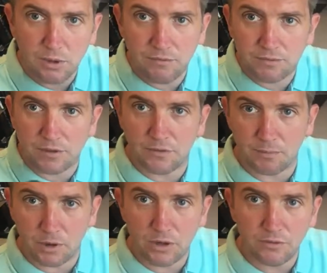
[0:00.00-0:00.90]
with the
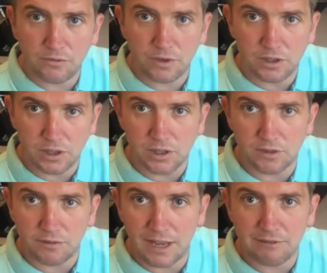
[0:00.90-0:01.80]
vermouth as
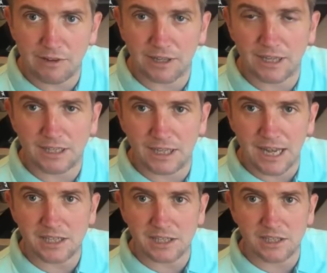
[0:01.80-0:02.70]
a flavouring, and in
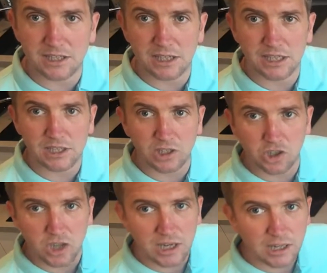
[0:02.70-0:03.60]
essence it's the
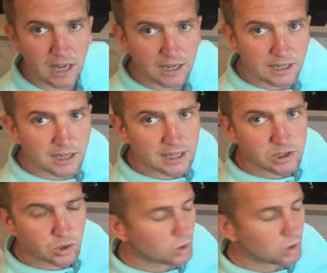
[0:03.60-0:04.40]
gin that is the